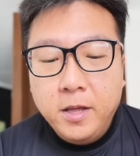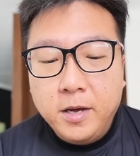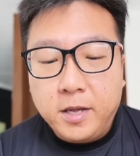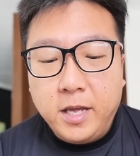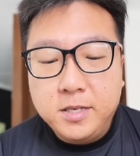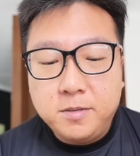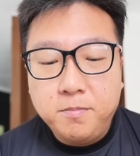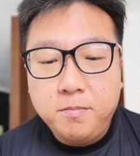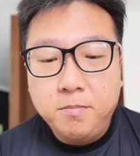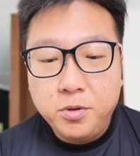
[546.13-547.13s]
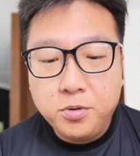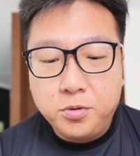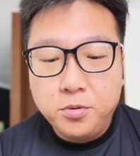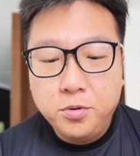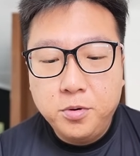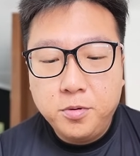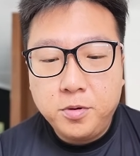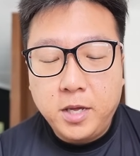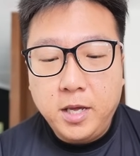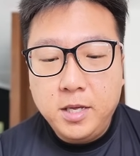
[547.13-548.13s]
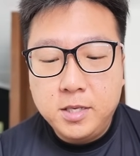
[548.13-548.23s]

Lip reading: Against Mewtwo, okay,